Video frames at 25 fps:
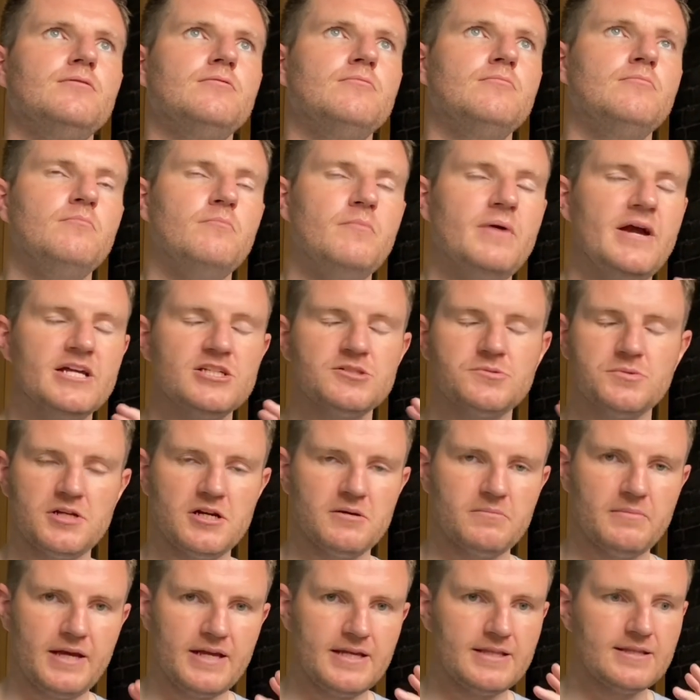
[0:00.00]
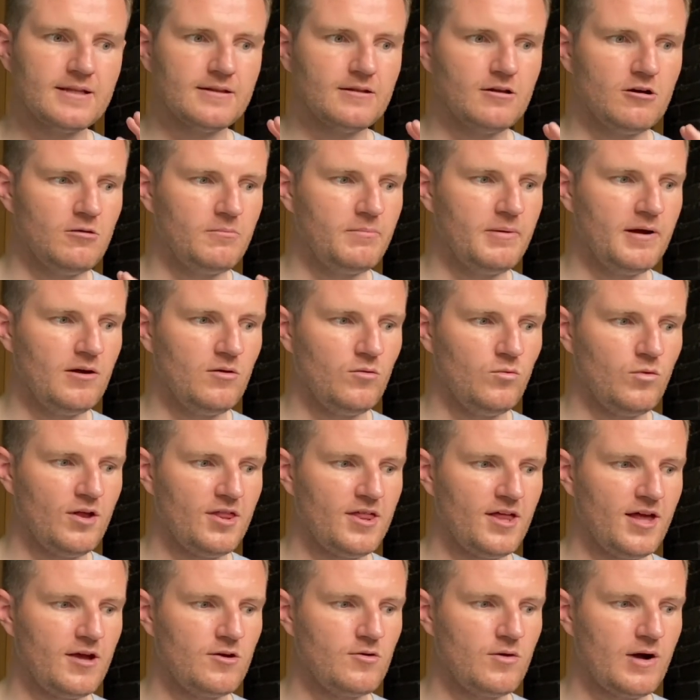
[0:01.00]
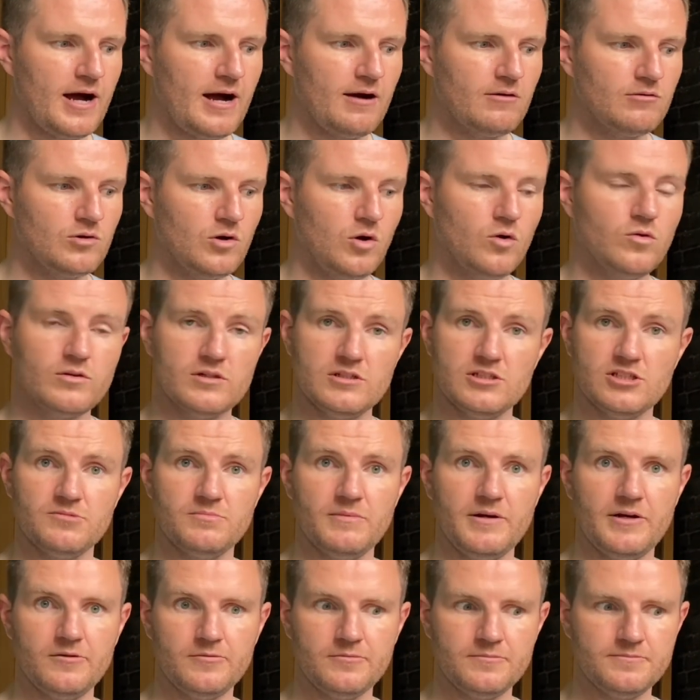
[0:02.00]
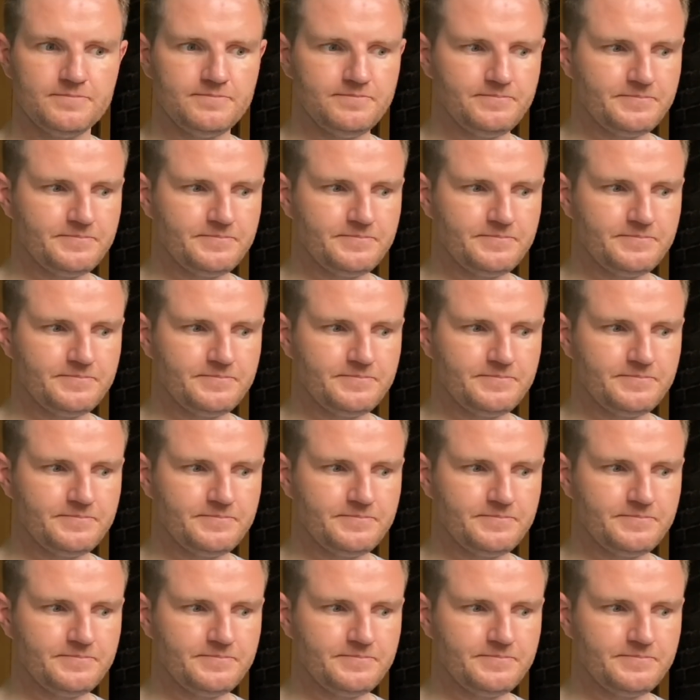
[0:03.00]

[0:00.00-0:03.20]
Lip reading: mess with your mind a little bit with how alcohol can smell.